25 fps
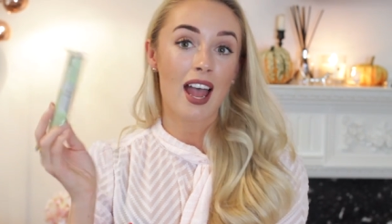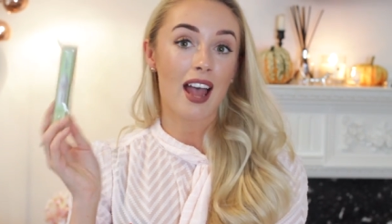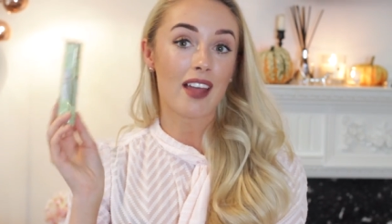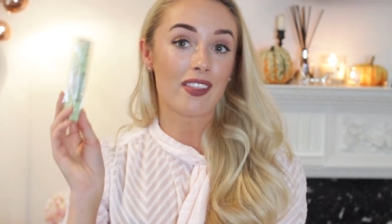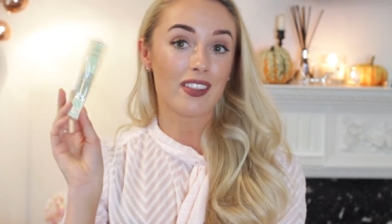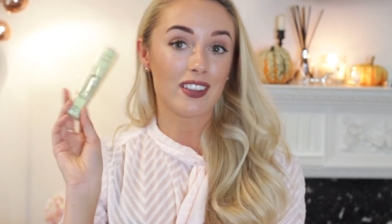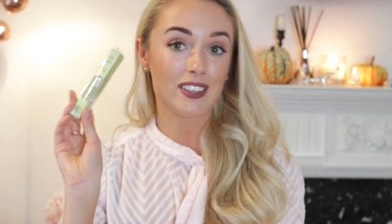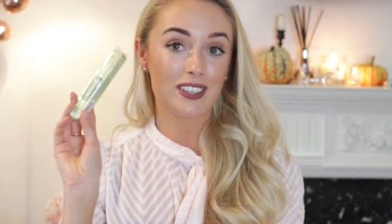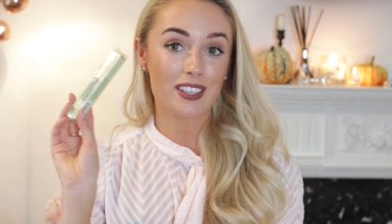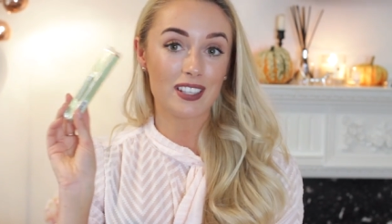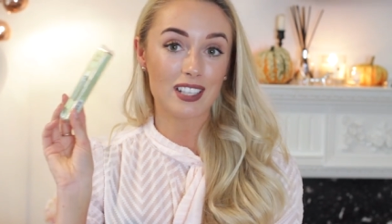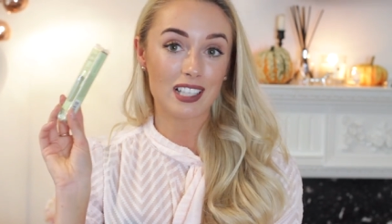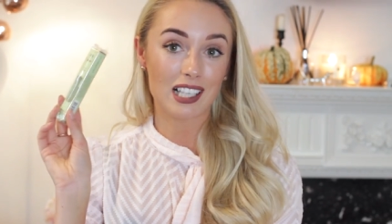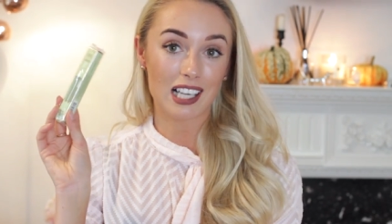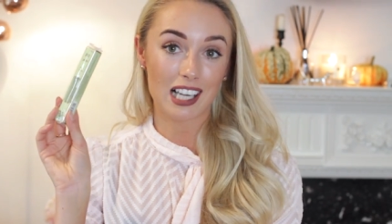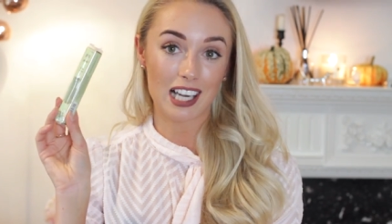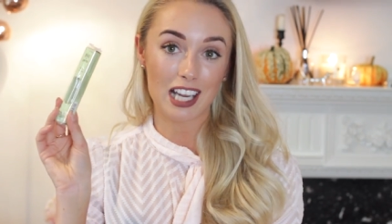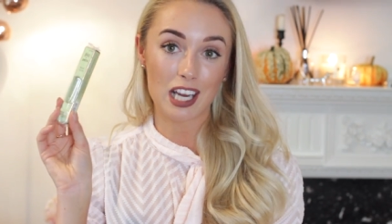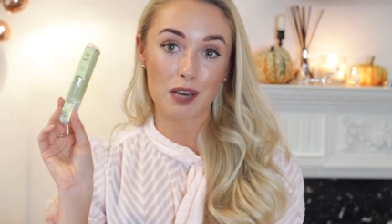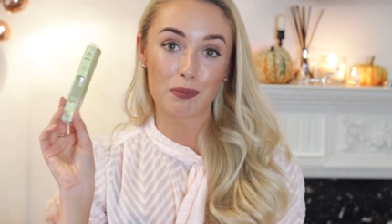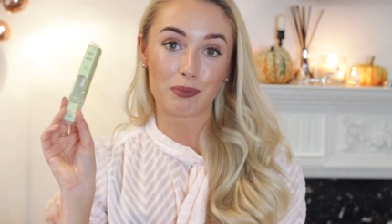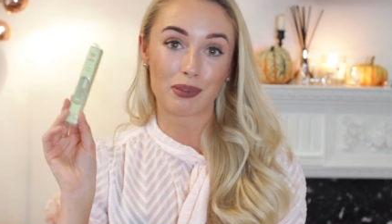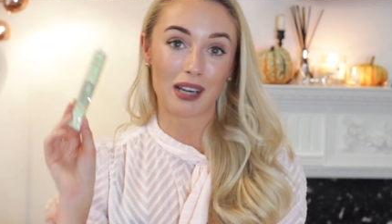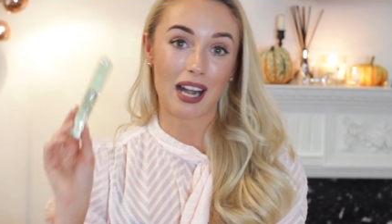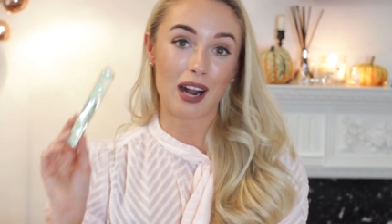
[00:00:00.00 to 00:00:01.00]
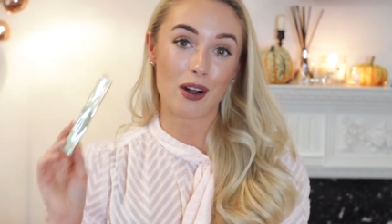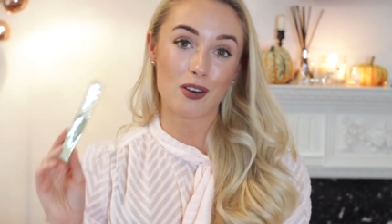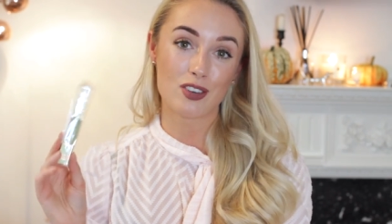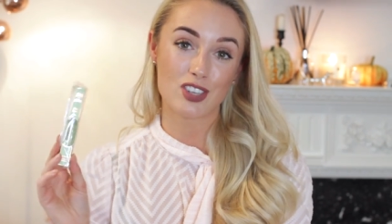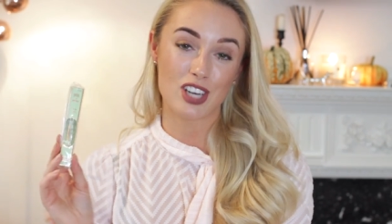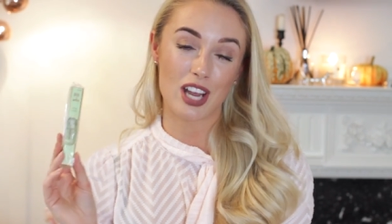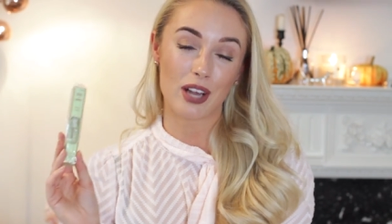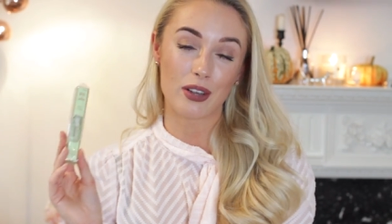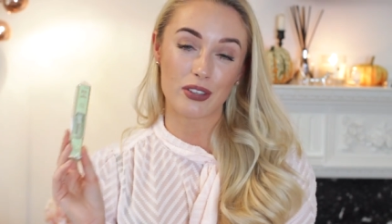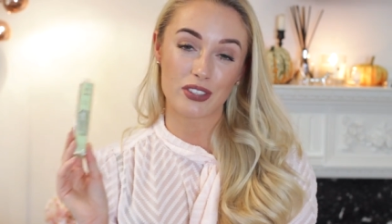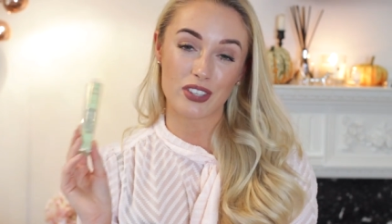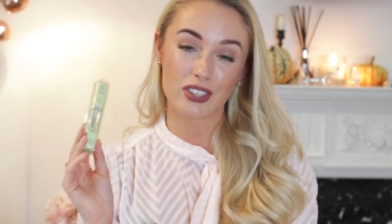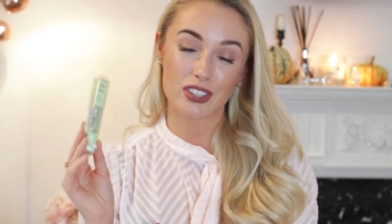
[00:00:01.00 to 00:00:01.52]
and this is a clear brow
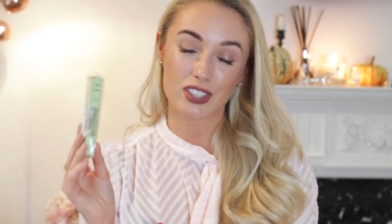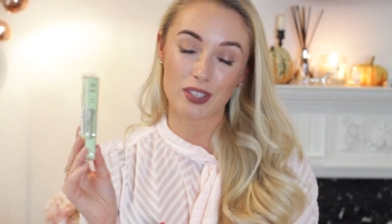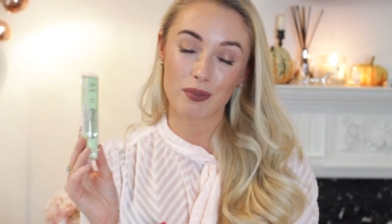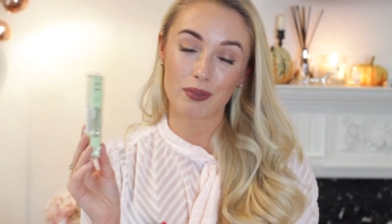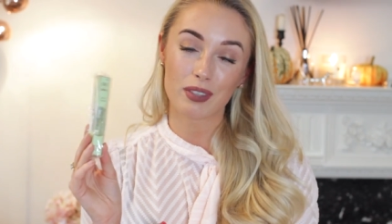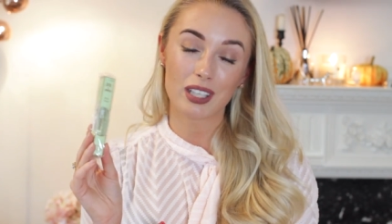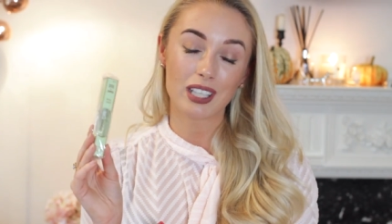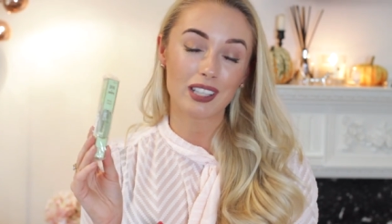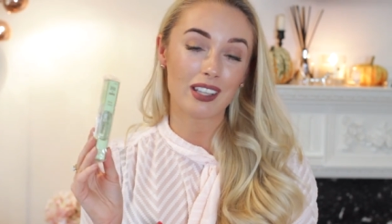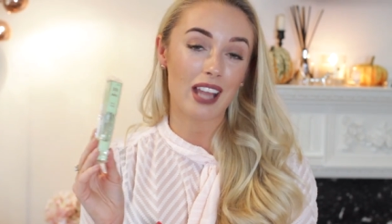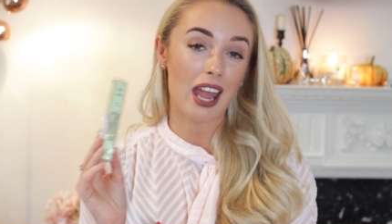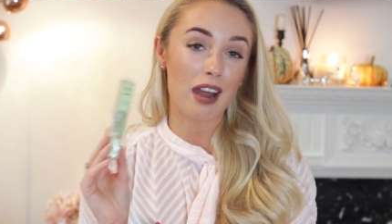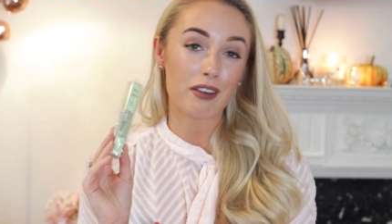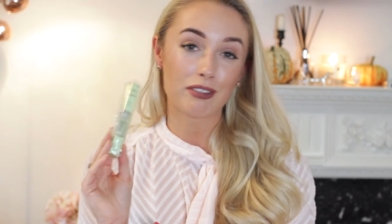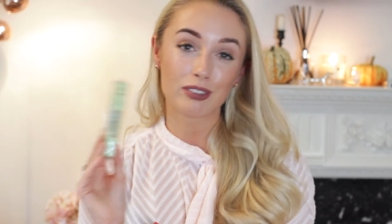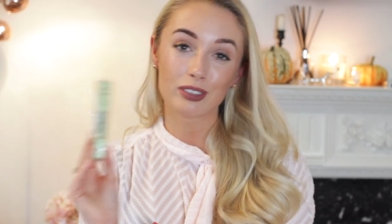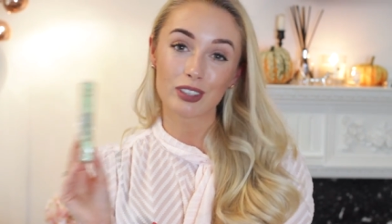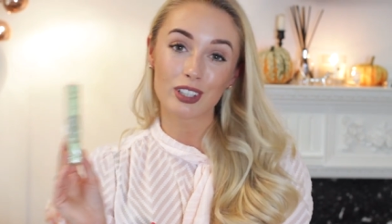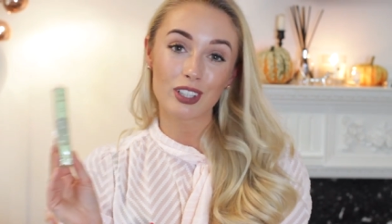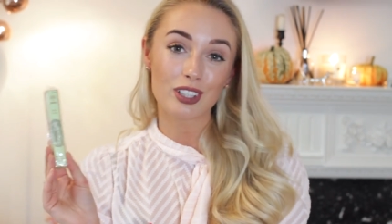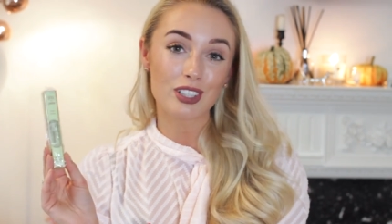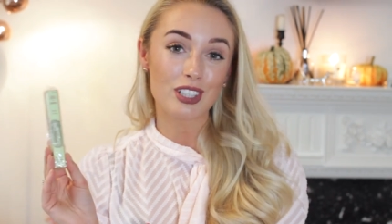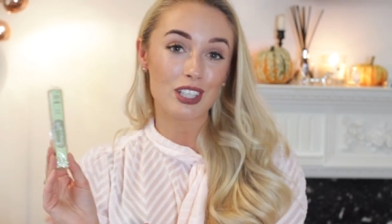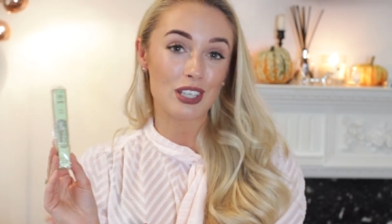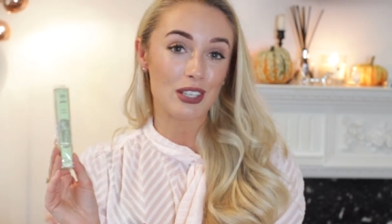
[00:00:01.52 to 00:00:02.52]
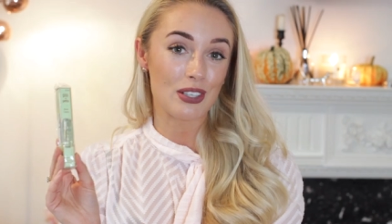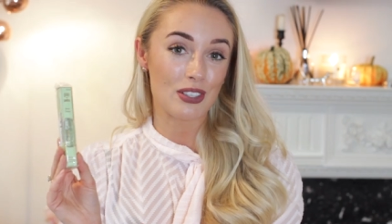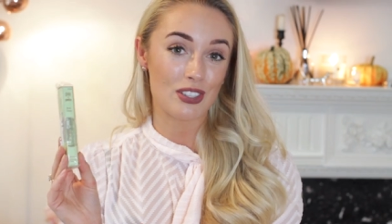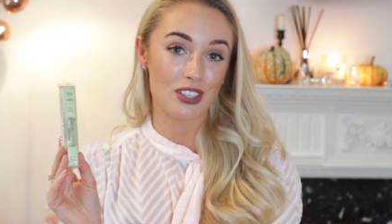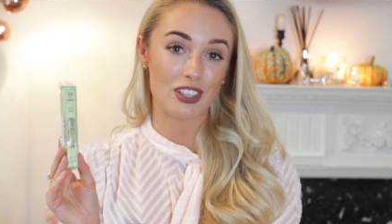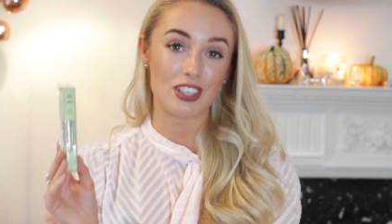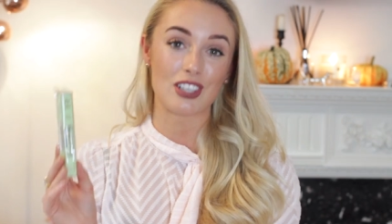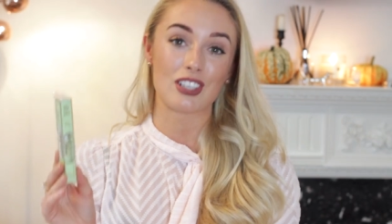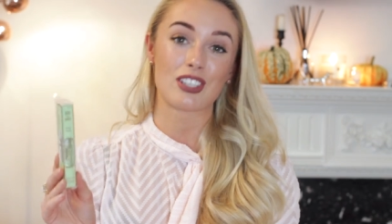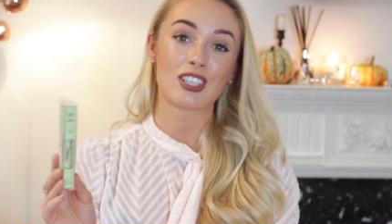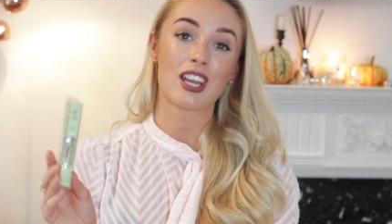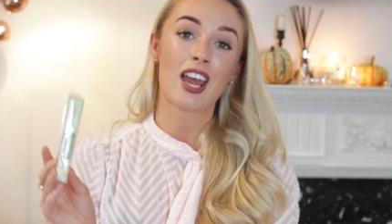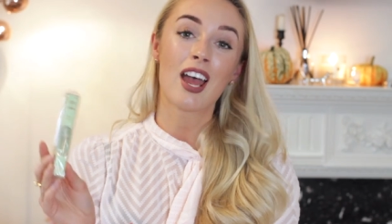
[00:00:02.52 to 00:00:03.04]
gel, so something that everyone can use
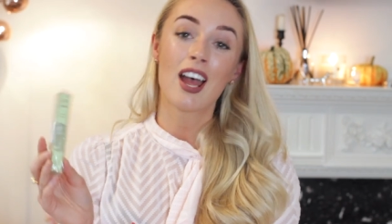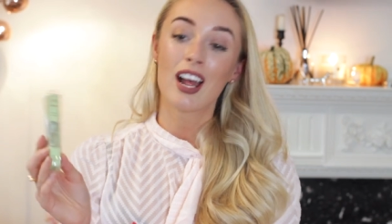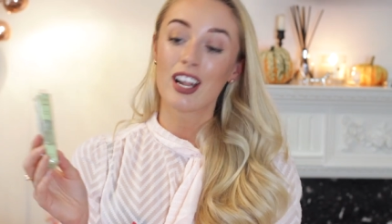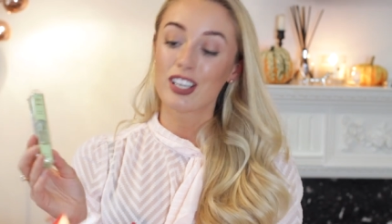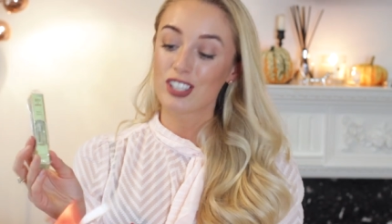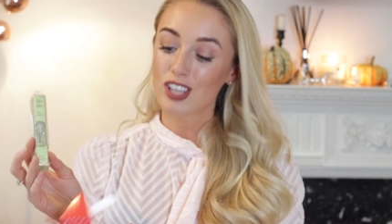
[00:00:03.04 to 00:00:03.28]
to just